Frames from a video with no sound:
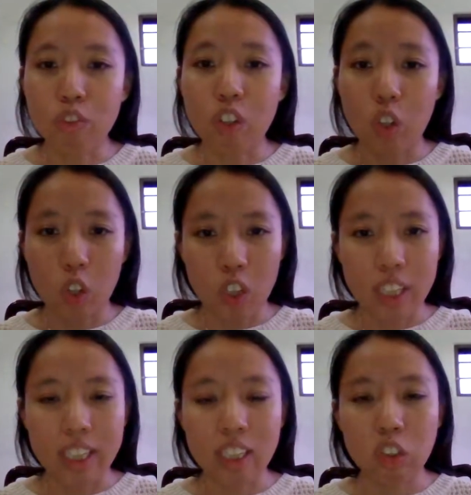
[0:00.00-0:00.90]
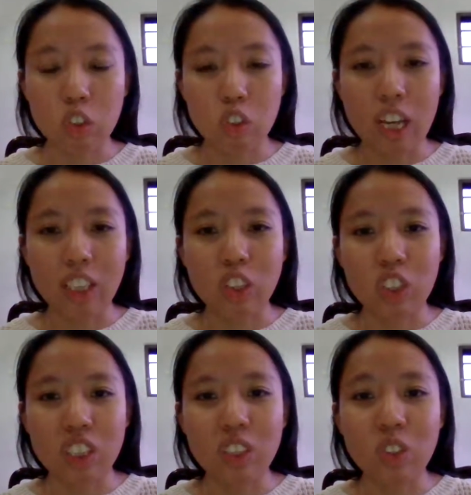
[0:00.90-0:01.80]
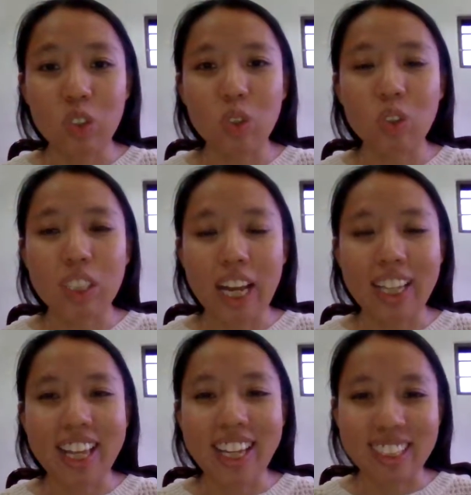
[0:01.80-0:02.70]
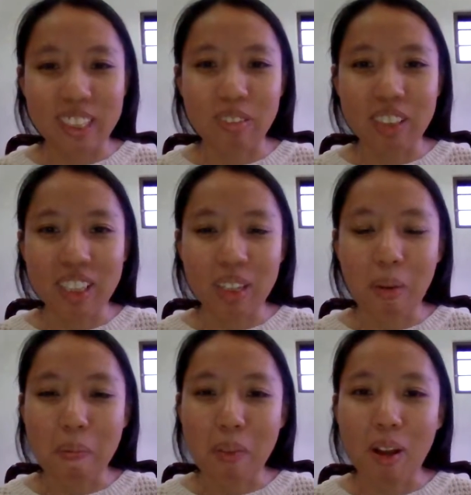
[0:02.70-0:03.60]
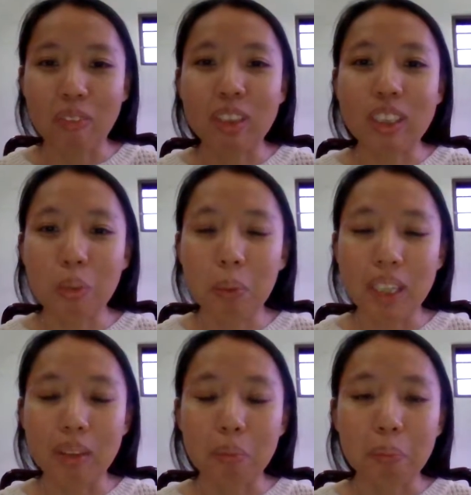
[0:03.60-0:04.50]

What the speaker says: the learning to actually do that activity of the split.